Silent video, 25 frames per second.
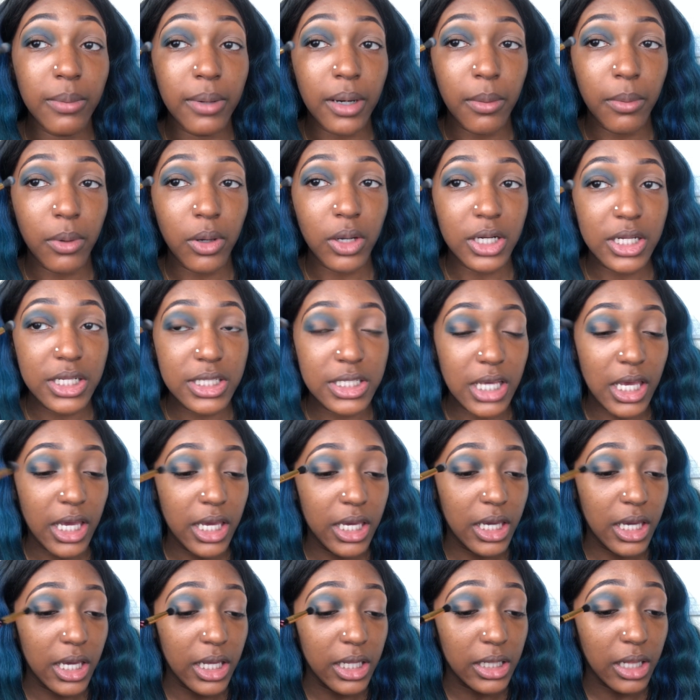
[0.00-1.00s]
but I'm gonna
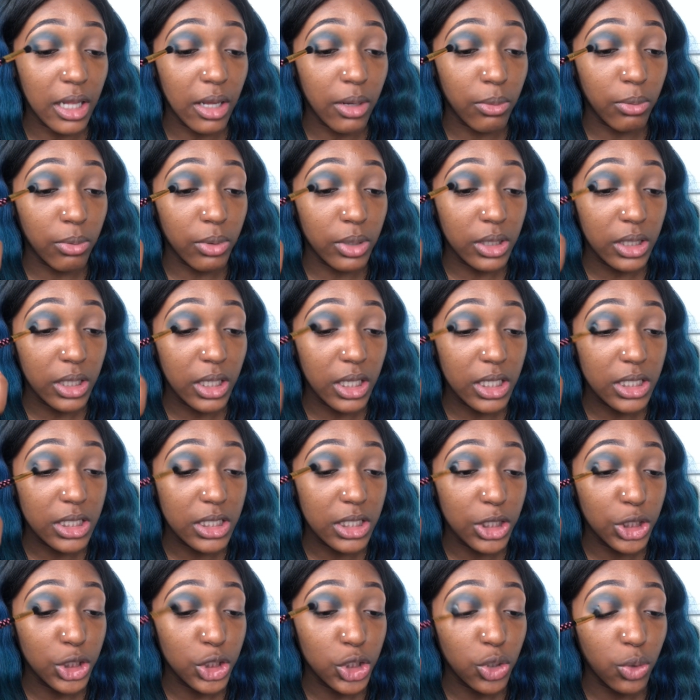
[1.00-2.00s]
take it and like really
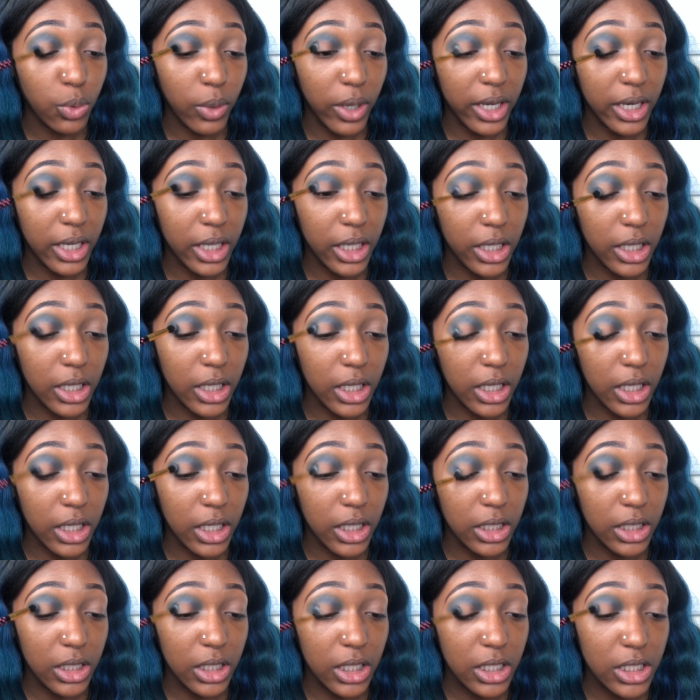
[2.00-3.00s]
accentuate it
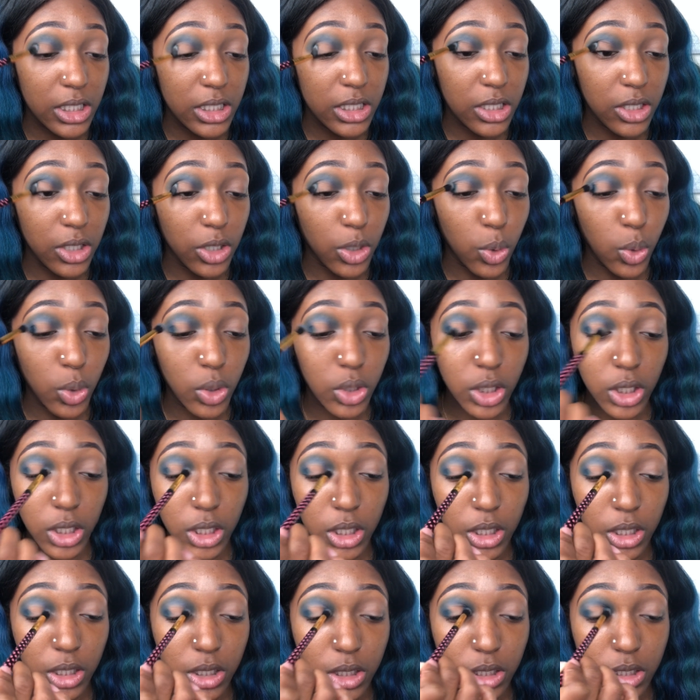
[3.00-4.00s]
in this corner
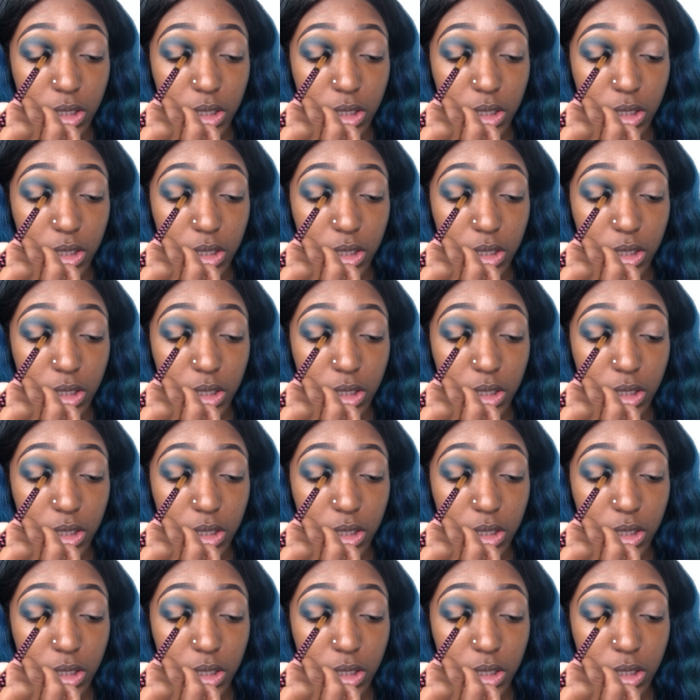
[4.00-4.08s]
and in